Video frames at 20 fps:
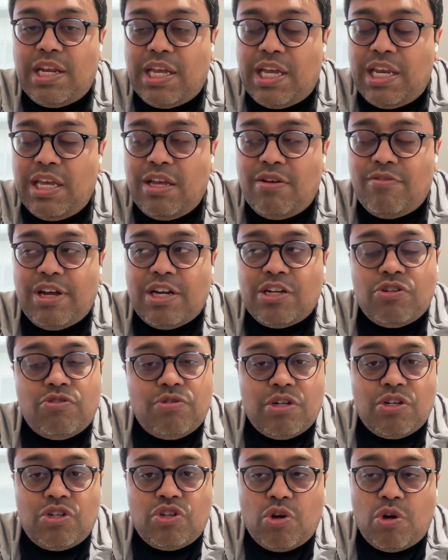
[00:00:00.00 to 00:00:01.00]
any
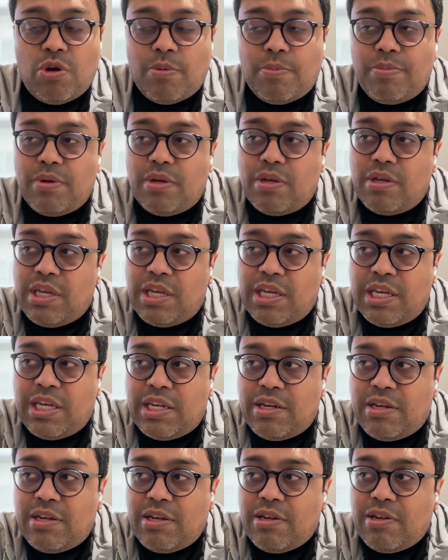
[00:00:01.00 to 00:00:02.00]
graduate job
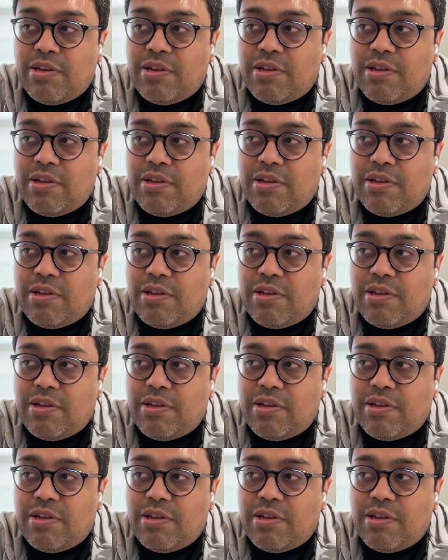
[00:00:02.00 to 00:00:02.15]
in